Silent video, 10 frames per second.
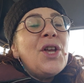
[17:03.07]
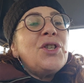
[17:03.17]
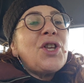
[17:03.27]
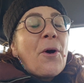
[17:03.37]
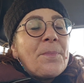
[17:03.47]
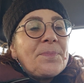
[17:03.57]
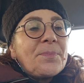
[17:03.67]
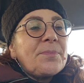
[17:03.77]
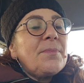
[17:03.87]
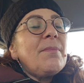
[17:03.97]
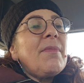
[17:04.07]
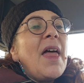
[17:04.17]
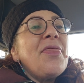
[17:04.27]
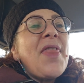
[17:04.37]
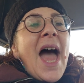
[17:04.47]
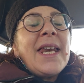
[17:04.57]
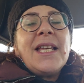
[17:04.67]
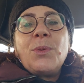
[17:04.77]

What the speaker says: So that is